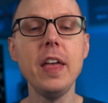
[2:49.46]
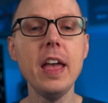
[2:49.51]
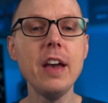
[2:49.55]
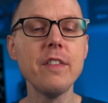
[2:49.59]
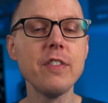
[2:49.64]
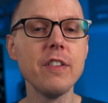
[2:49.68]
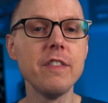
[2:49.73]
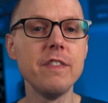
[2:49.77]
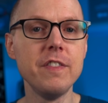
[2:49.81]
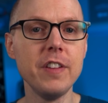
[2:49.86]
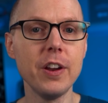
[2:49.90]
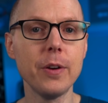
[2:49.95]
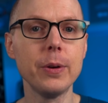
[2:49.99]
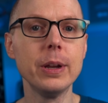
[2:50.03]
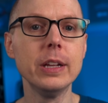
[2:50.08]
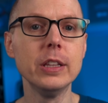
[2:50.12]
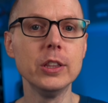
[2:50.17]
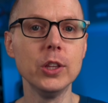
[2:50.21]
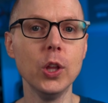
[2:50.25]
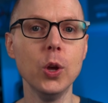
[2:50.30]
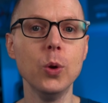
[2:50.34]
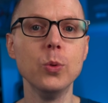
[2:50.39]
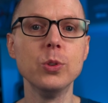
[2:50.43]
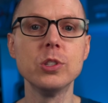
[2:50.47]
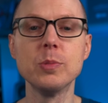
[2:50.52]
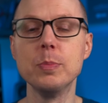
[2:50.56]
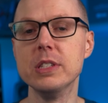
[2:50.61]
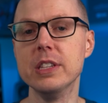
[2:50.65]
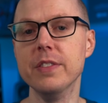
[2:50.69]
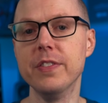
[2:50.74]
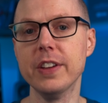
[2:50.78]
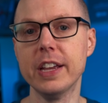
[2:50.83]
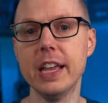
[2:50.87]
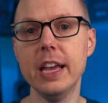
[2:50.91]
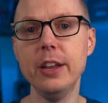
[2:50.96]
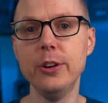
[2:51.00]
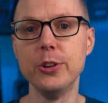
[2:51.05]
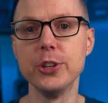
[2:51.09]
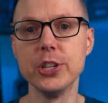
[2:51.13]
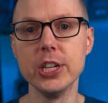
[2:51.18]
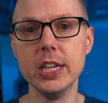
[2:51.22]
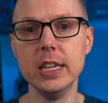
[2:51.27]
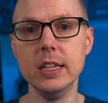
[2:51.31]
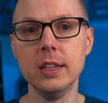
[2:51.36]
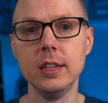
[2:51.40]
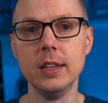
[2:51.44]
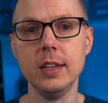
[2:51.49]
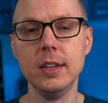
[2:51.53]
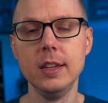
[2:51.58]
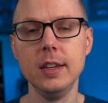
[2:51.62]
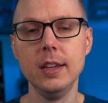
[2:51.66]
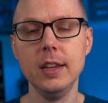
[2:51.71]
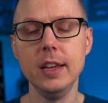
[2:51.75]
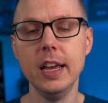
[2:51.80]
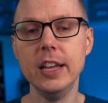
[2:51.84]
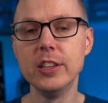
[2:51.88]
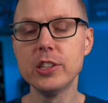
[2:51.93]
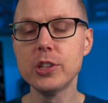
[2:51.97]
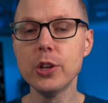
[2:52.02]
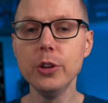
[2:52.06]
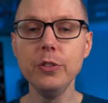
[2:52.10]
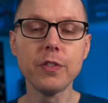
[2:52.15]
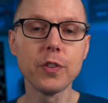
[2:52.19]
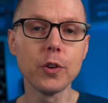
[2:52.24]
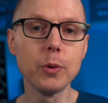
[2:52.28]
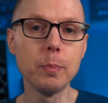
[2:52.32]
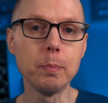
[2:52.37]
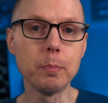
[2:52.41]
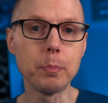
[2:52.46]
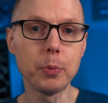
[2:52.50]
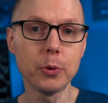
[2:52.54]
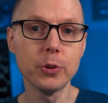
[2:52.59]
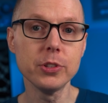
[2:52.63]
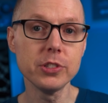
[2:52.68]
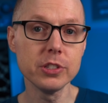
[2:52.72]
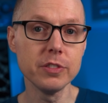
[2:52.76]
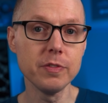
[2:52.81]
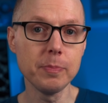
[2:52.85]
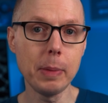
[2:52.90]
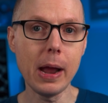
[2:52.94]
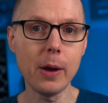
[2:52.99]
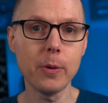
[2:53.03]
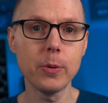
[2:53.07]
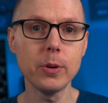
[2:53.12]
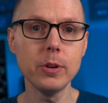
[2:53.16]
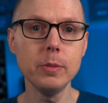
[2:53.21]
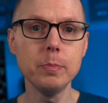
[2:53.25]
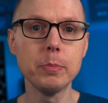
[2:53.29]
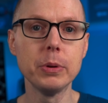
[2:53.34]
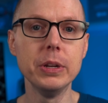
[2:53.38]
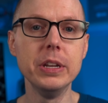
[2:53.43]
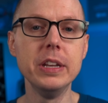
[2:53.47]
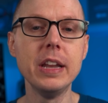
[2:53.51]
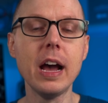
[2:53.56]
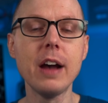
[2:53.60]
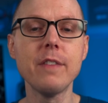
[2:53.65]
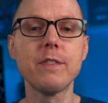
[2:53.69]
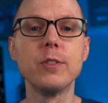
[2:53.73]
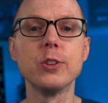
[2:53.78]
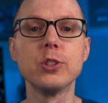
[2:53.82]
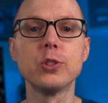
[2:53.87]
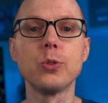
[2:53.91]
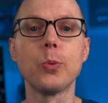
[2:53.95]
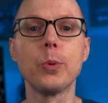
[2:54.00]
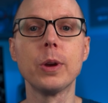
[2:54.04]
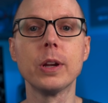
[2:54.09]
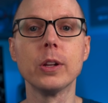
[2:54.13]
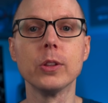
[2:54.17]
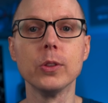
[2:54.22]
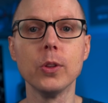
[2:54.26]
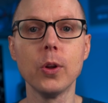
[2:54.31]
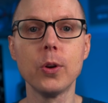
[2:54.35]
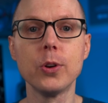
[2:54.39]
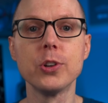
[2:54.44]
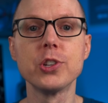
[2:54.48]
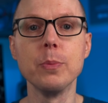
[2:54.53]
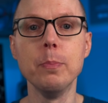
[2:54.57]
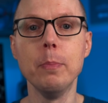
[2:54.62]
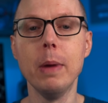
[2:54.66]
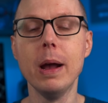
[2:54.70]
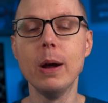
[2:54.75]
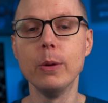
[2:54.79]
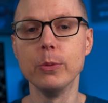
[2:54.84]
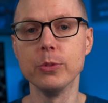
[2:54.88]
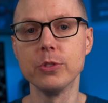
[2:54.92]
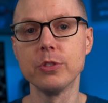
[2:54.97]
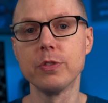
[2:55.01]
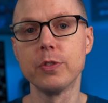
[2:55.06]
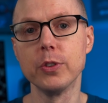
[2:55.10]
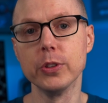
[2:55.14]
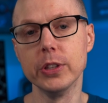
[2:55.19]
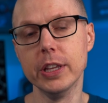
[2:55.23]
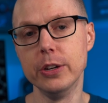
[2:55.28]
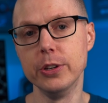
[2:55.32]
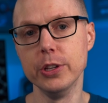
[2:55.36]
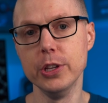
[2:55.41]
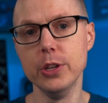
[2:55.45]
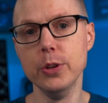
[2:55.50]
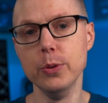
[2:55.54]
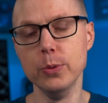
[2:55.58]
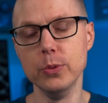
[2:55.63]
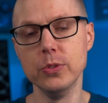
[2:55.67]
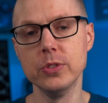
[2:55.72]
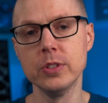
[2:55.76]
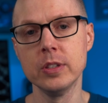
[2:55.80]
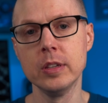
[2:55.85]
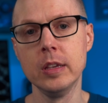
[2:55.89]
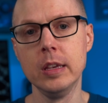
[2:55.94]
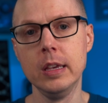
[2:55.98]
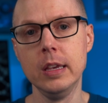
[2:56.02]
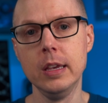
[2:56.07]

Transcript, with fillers: have a very low specific energy. It's good for bursts of power, but not for storing large amounts for later use.